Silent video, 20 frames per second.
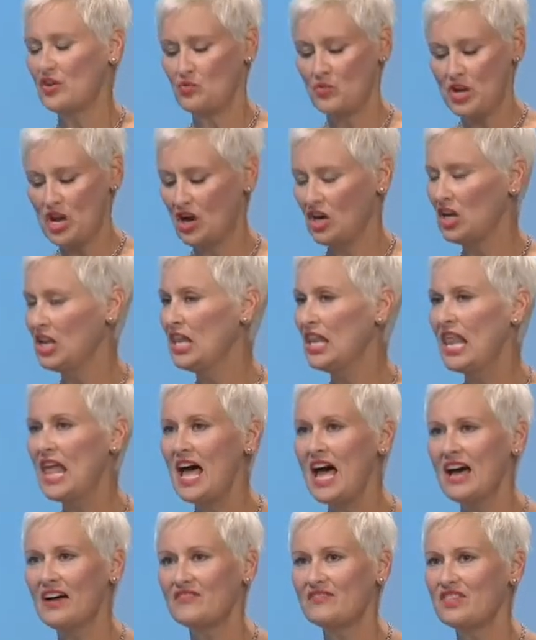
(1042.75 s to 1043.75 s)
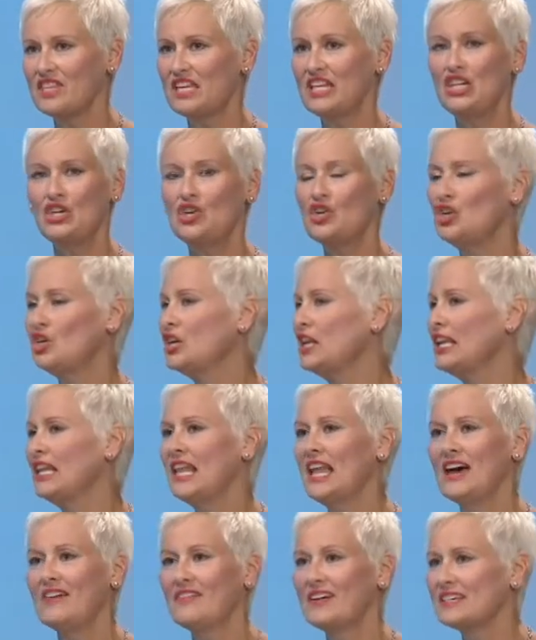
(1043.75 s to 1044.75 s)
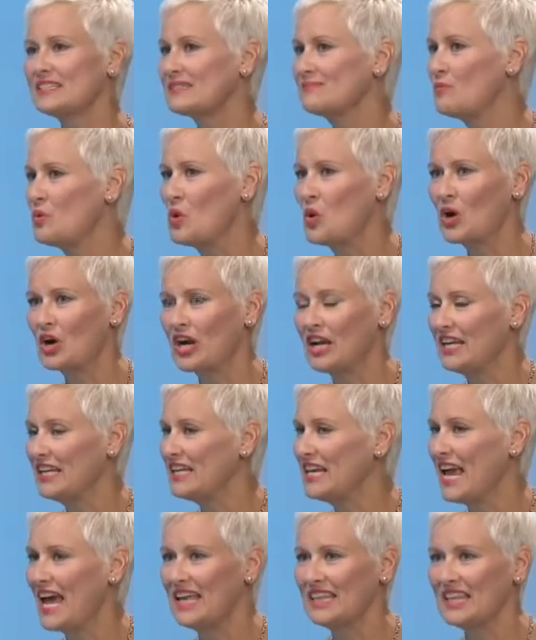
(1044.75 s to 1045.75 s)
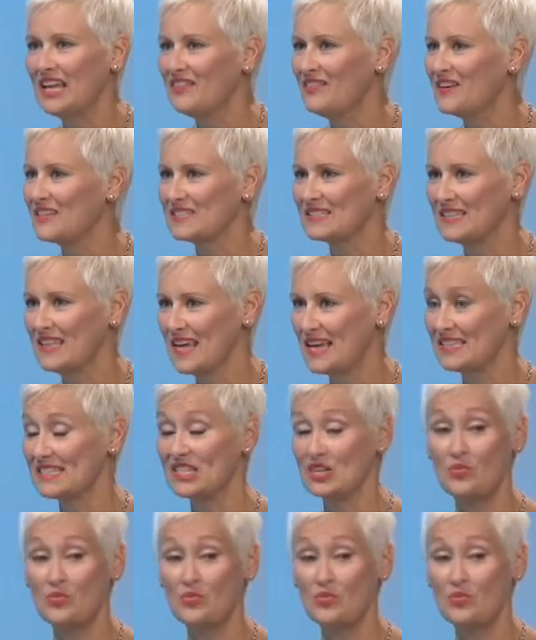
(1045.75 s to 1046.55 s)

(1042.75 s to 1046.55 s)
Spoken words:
that we are loved, that He couldn't love us more and He can't love us less,